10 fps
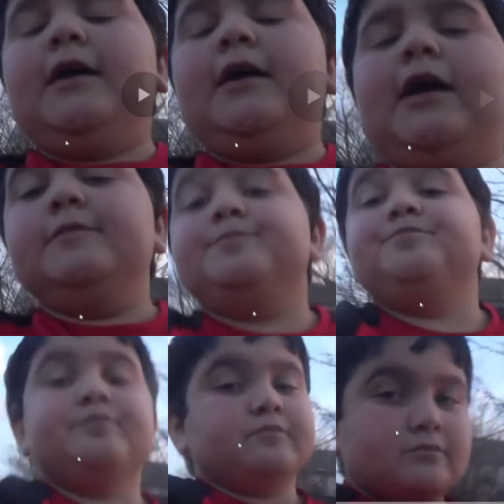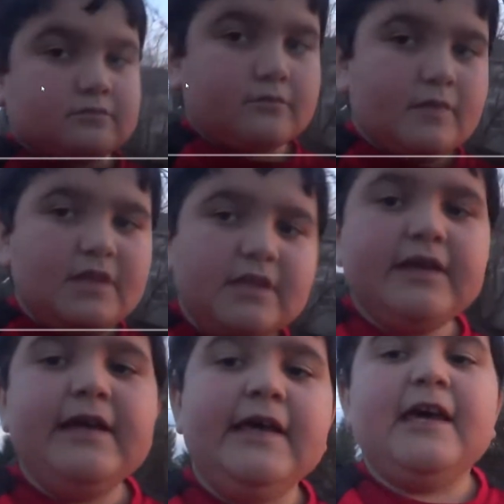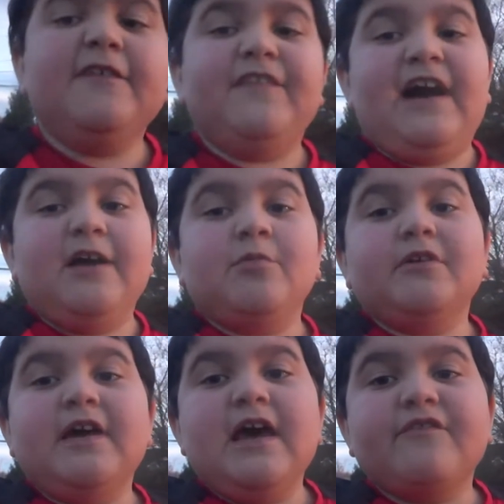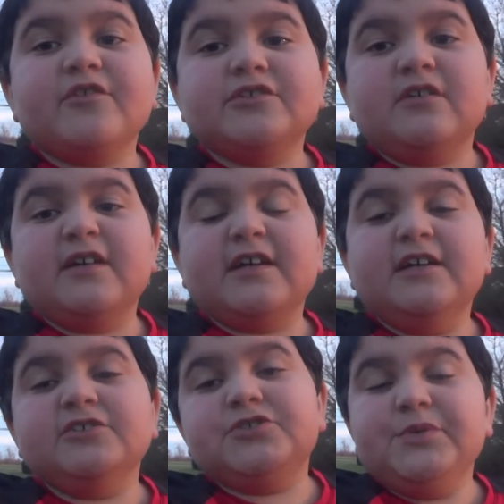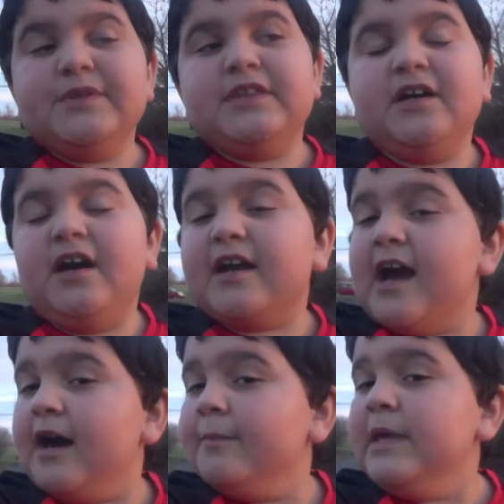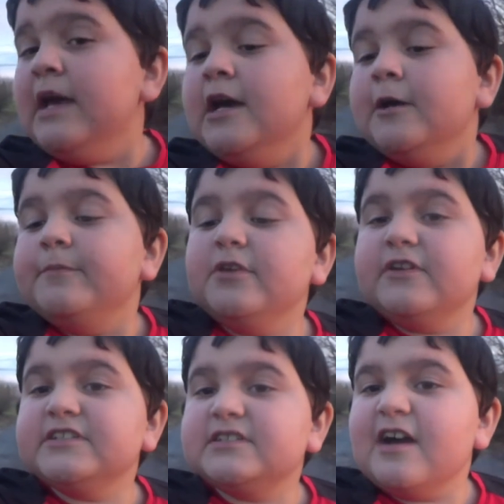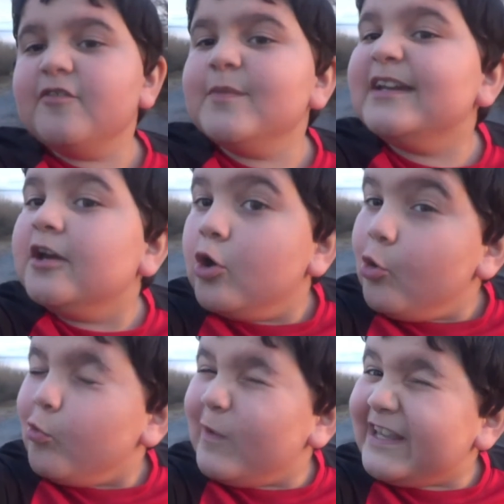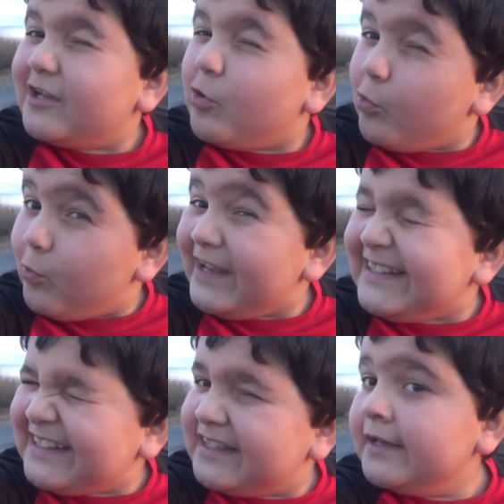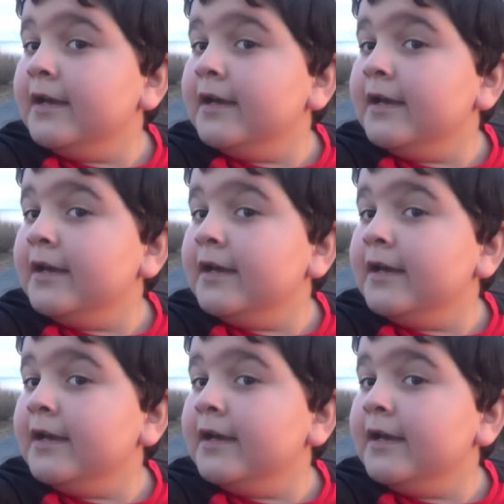Um. If I were to ever start a country with a communist government, wink, wink.